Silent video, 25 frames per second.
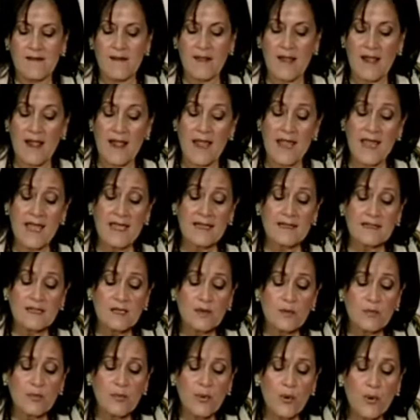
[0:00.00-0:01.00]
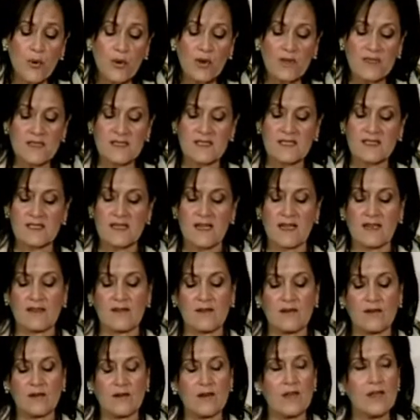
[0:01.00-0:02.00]
and an important
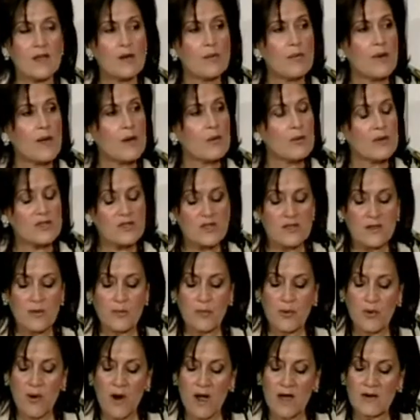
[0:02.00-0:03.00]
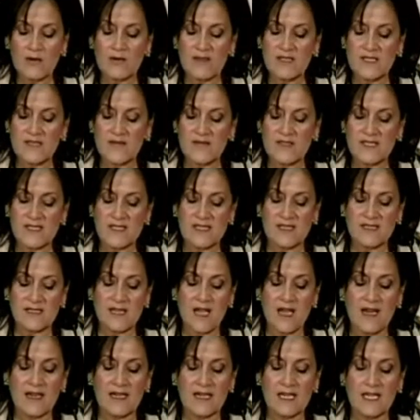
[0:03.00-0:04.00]
standard by which the progress of a
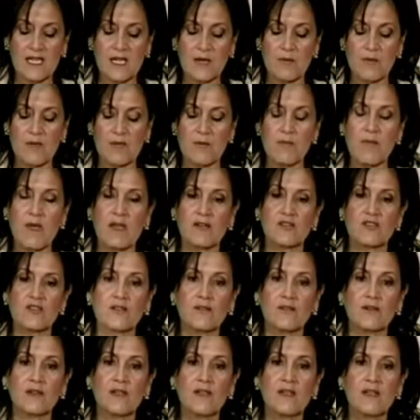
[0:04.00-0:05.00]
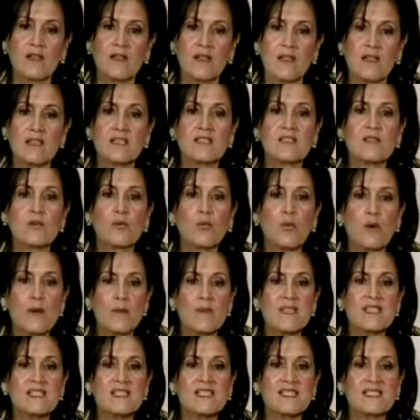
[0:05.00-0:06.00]
society can be measured is the
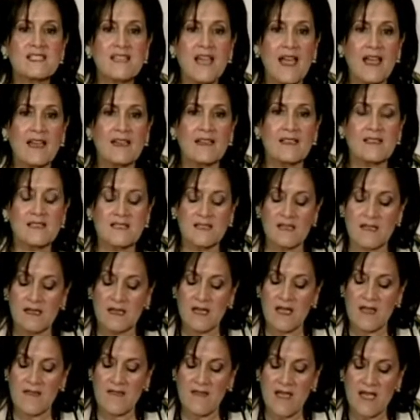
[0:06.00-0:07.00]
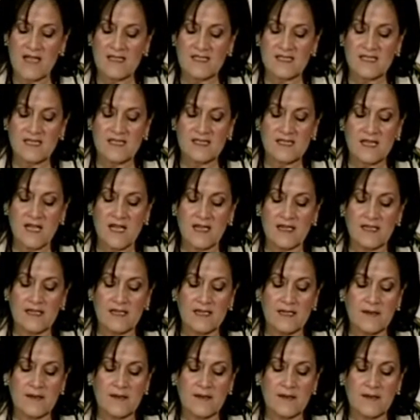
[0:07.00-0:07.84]
women's status in that society.